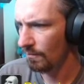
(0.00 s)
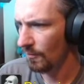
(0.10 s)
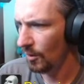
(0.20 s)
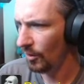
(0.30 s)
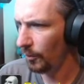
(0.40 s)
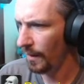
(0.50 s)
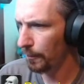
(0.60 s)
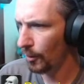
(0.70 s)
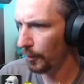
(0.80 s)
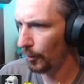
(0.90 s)
Hold on, wait.
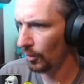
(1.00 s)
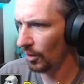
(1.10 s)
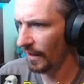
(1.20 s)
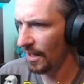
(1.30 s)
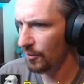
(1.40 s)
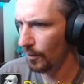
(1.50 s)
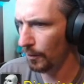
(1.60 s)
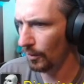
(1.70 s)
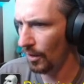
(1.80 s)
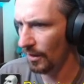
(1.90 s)
Purple, Gargantuan,
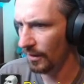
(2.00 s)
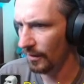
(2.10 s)
Murloc?